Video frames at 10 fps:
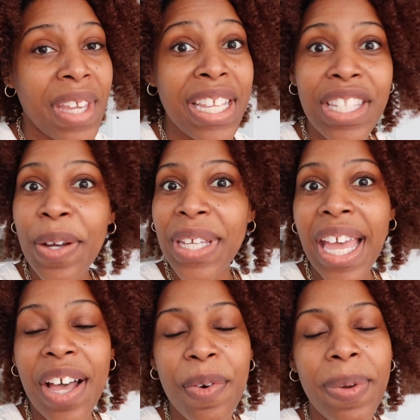and so
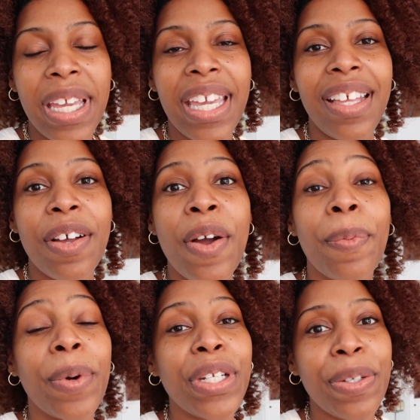yeah, we
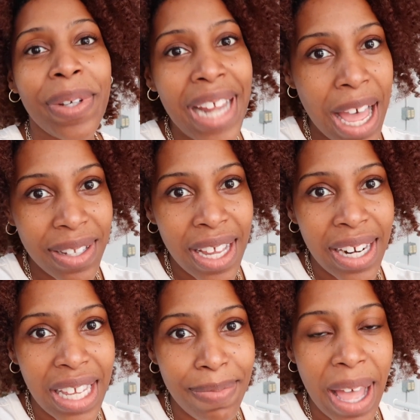were doing house
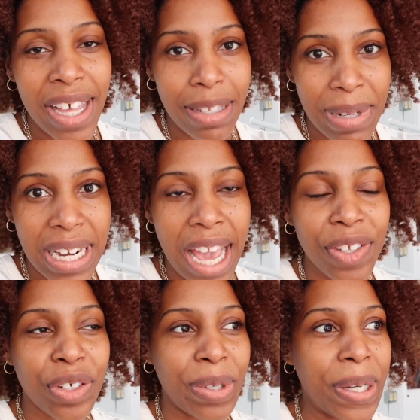hunting, my husband and I,
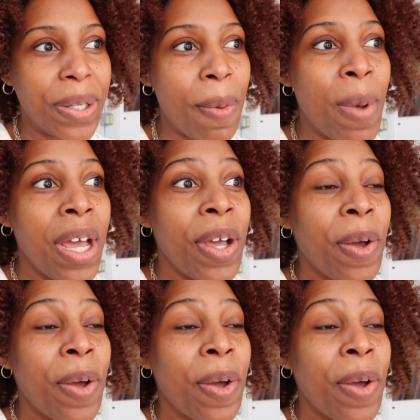Jerome.